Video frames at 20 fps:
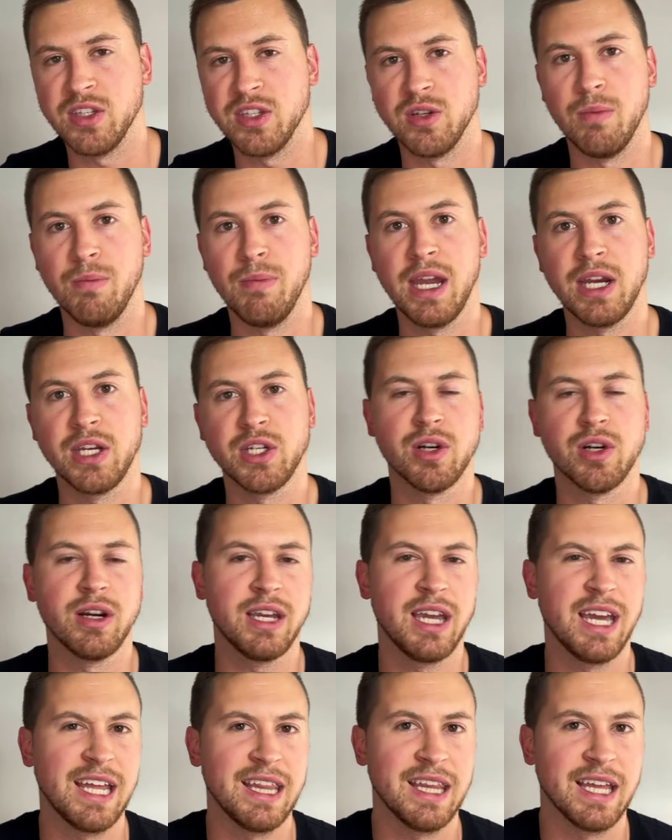So make sure,
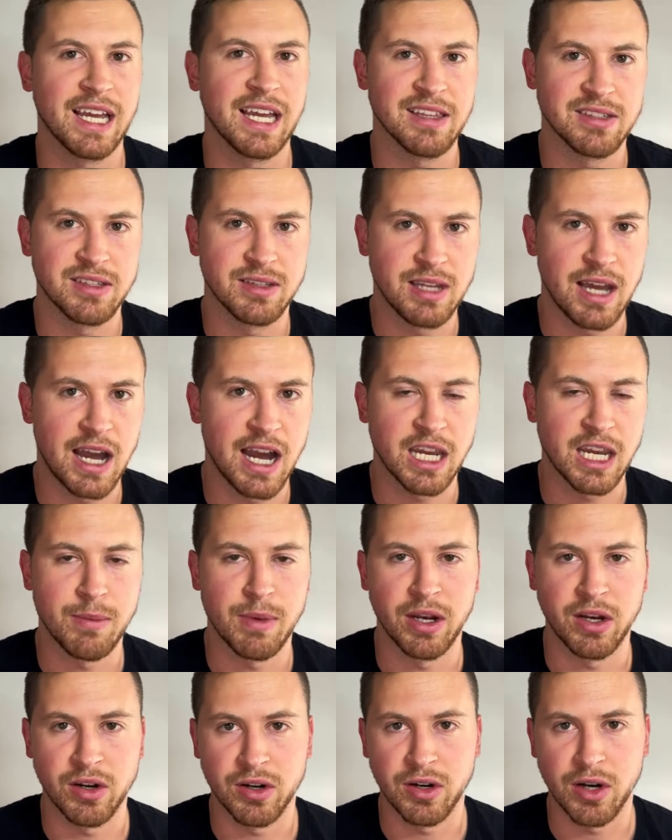again, that gets
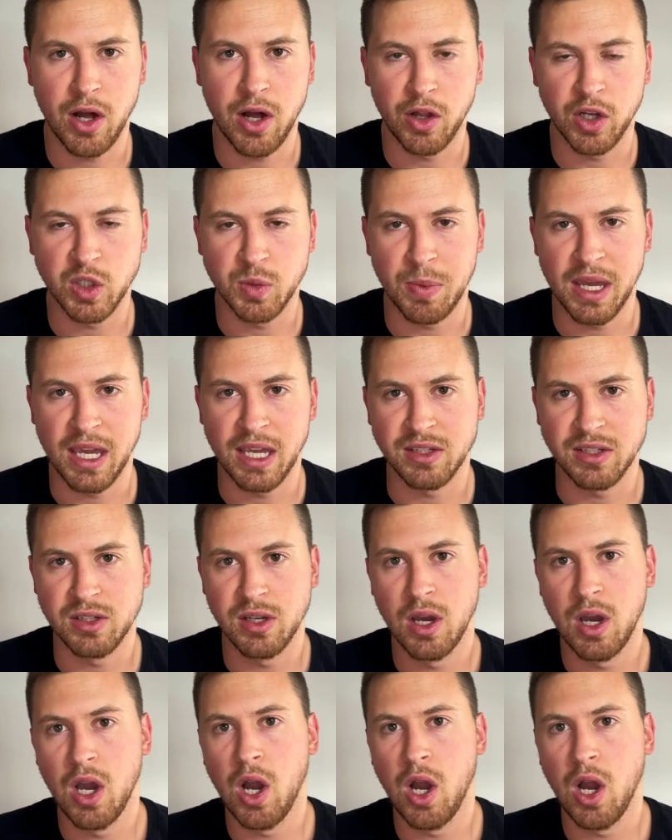documented in your knowledge base